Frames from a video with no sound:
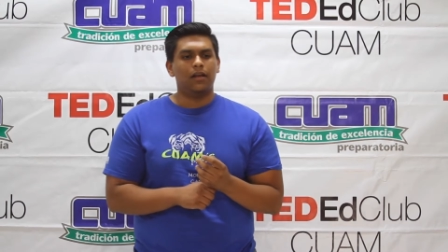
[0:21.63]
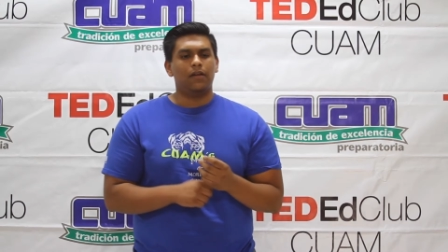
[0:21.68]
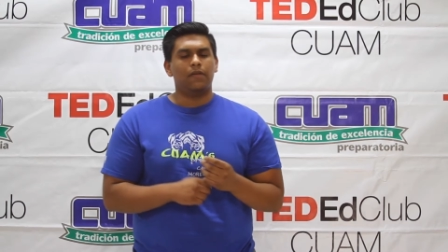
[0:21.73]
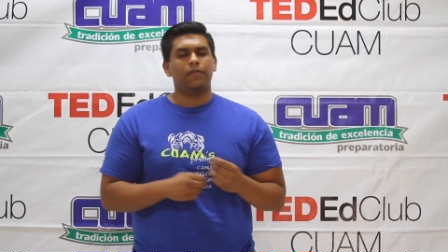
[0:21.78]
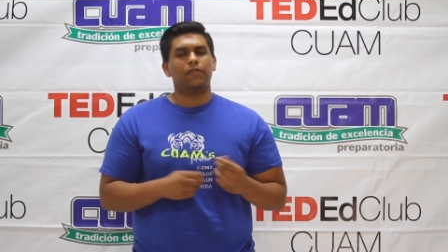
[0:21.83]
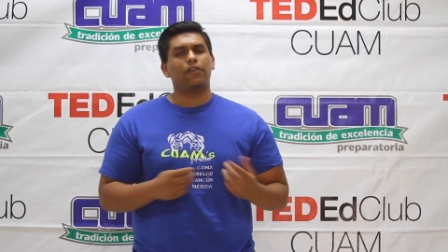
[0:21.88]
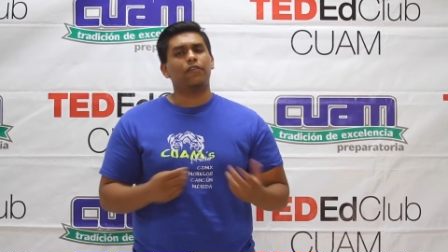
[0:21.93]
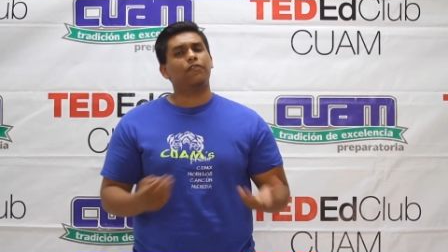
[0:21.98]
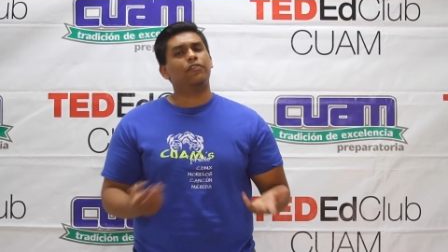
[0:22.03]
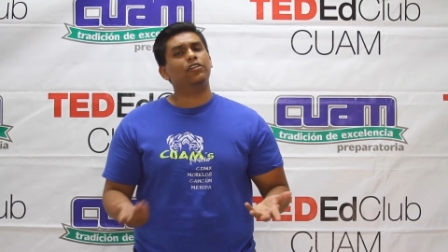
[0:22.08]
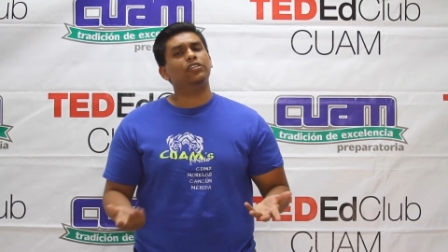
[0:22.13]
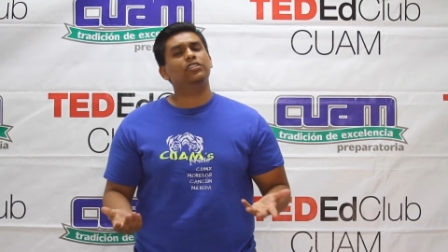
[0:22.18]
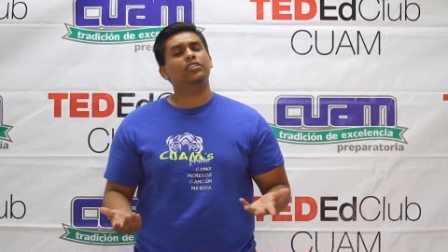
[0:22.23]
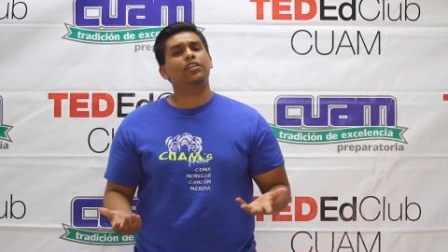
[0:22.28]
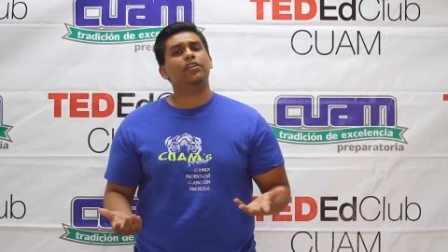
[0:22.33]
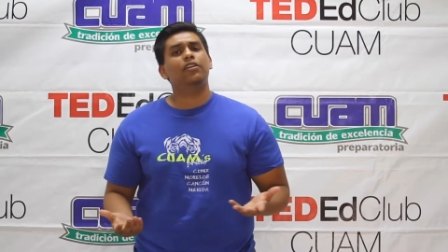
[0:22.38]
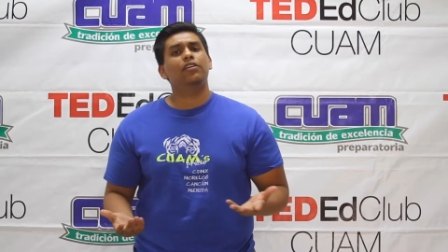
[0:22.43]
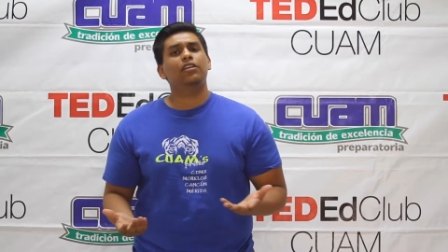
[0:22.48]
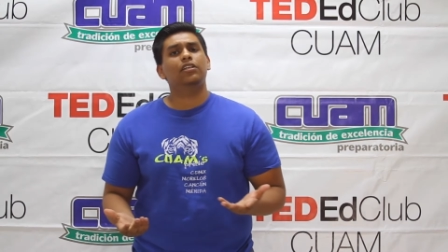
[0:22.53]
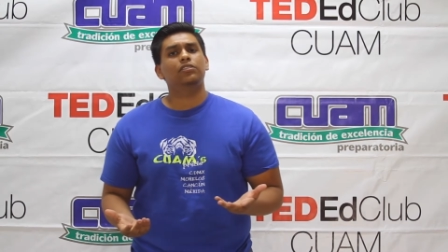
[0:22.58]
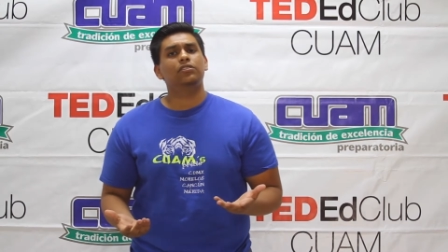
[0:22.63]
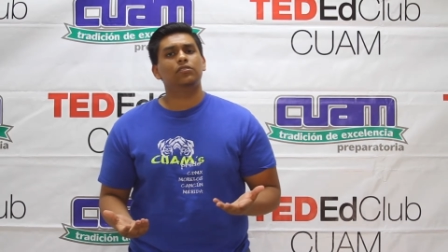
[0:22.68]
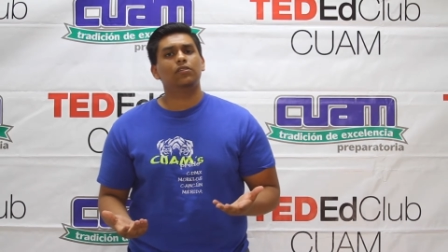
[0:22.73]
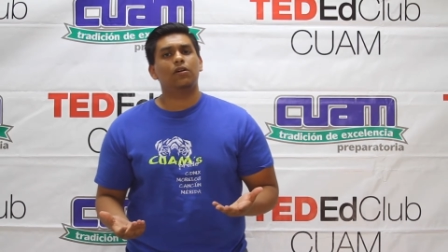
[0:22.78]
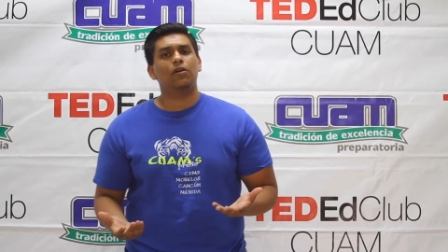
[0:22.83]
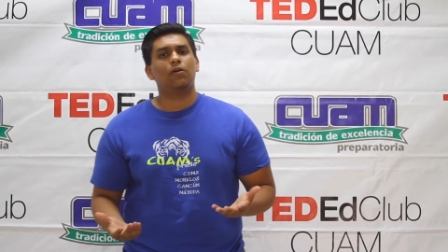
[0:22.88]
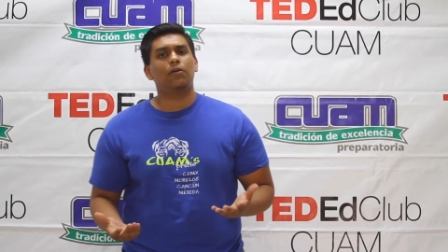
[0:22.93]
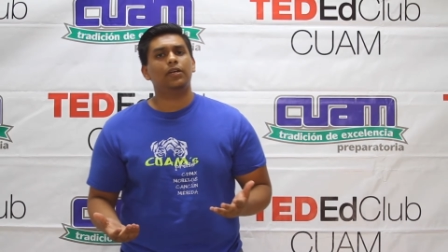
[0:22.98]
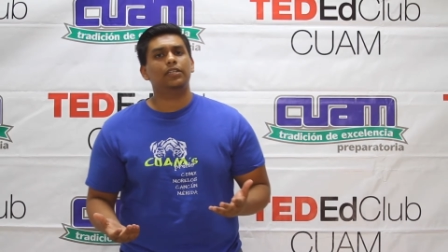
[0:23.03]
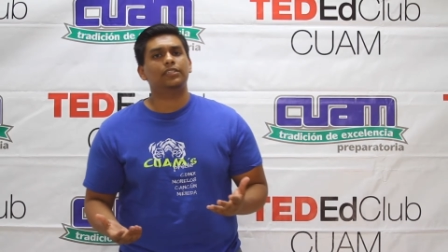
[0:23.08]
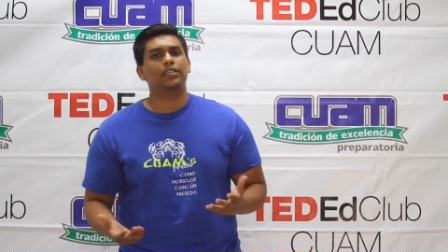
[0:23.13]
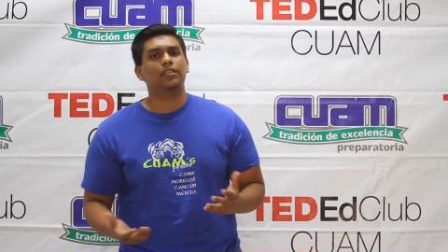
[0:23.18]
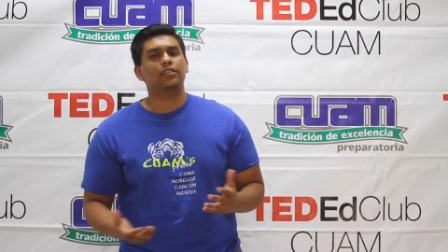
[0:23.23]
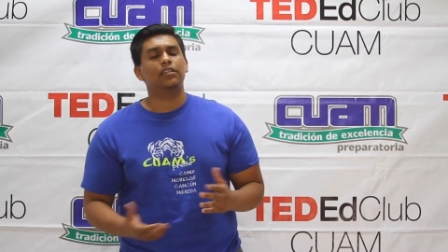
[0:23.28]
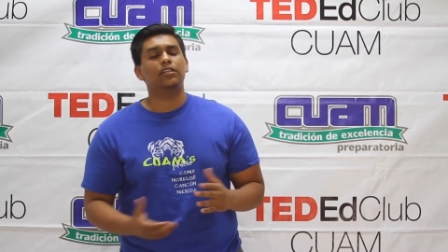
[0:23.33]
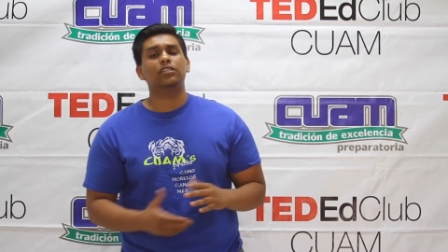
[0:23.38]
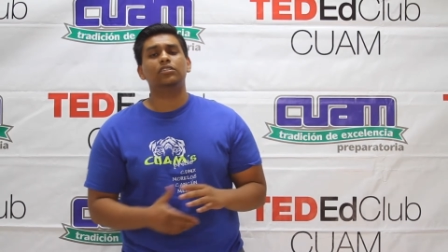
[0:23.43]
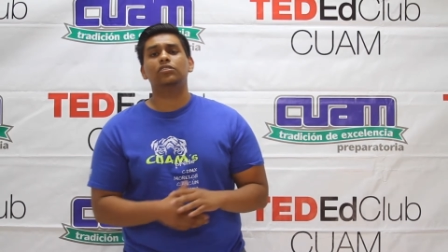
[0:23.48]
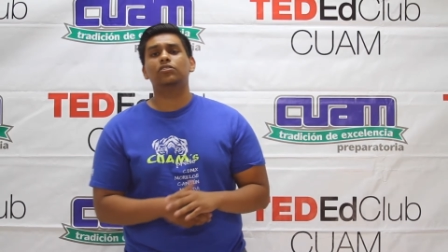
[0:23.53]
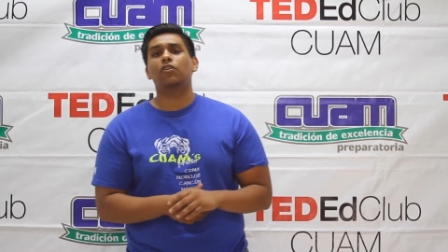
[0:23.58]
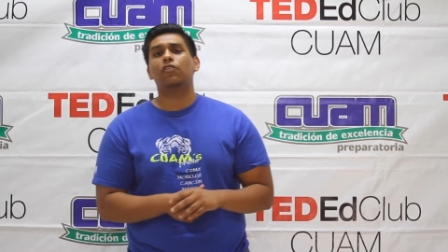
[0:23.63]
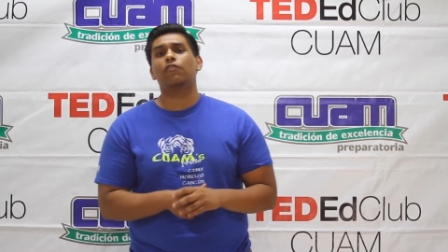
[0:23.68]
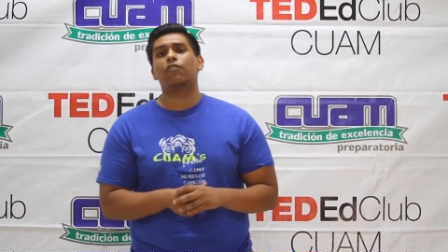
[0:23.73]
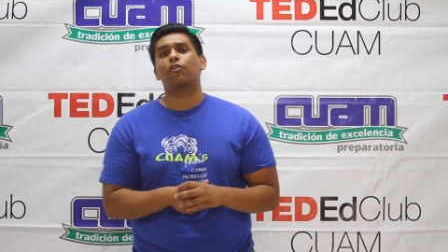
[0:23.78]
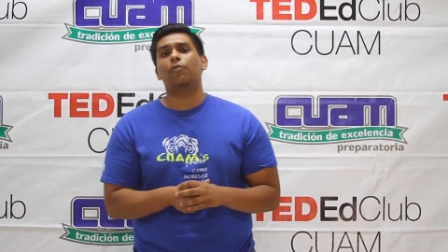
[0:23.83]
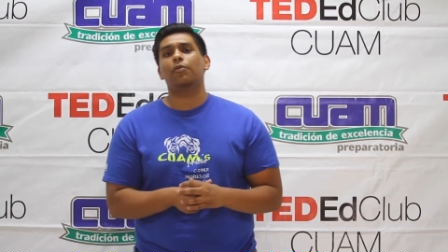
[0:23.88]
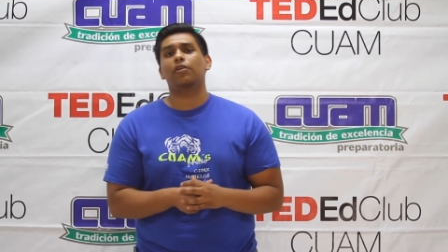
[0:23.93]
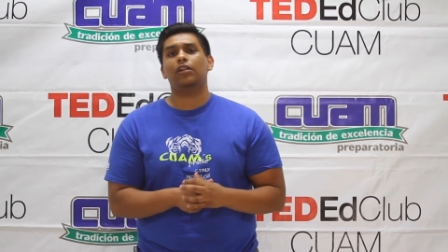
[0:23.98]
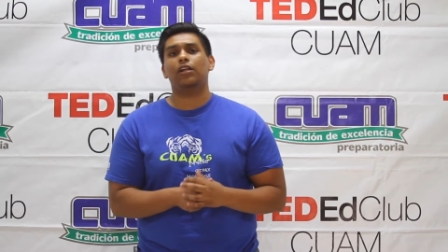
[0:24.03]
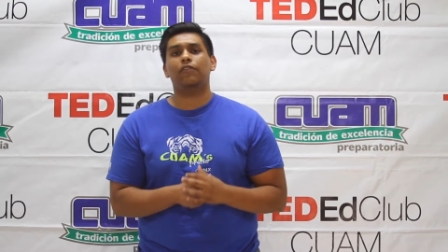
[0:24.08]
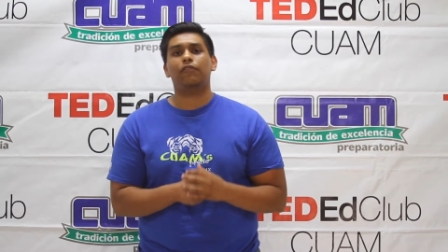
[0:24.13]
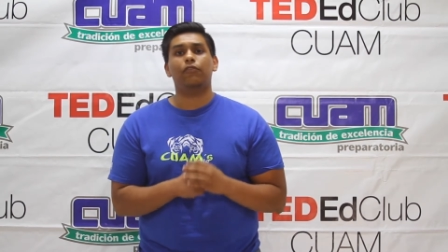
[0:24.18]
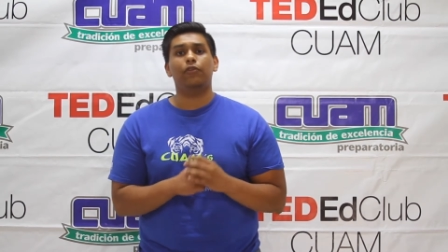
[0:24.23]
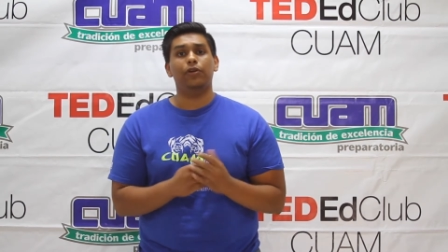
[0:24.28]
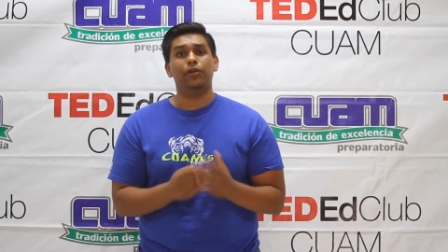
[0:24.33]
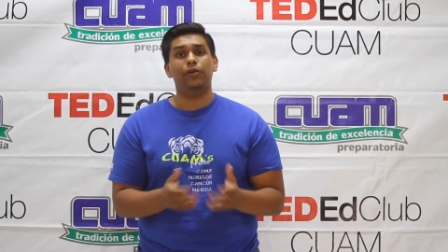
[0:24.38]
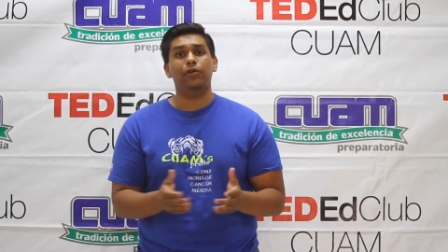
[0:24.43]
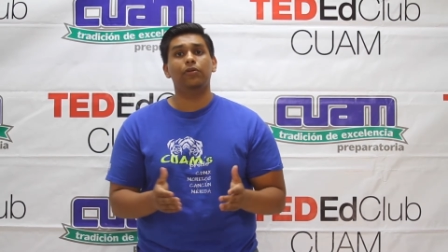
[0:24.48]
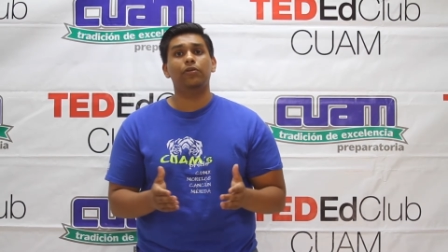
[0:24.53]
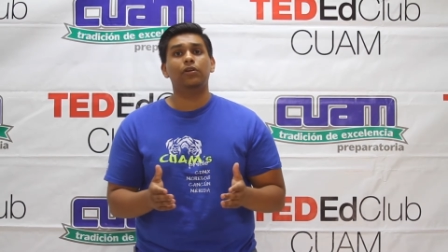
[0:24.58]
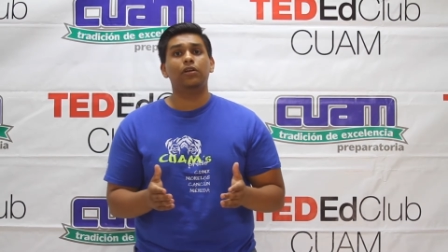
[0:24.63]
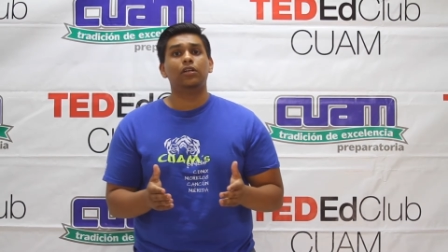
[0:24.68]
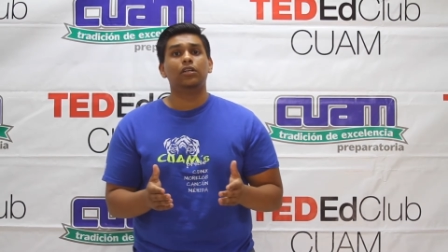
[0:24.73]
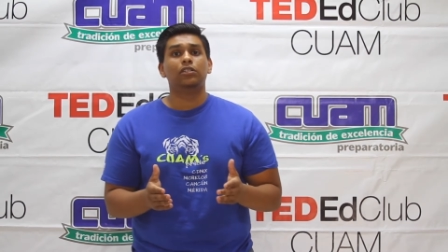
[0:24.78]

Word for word: The first thing you need to know is that there's no formula for you